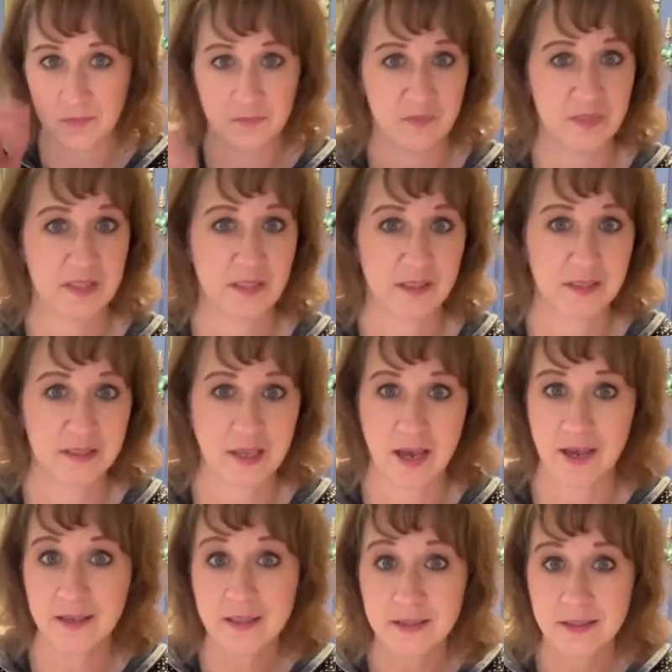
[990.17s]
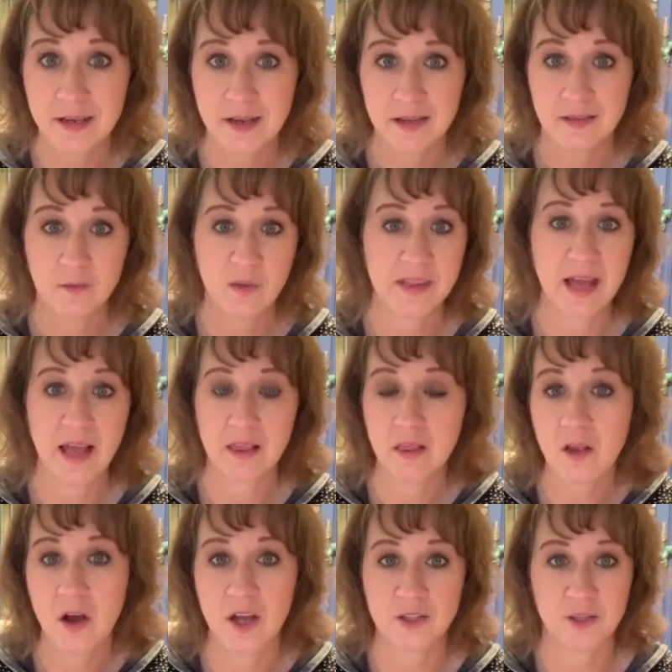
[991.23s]
success, with that
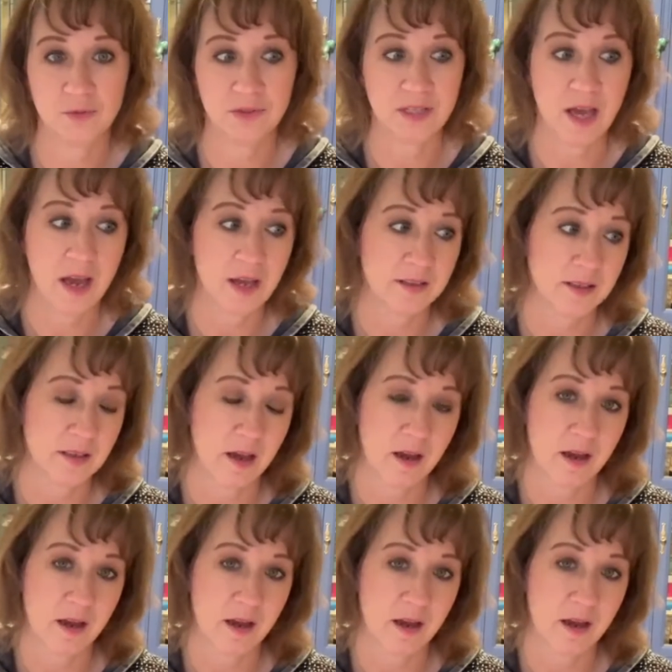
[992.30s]
launch, with that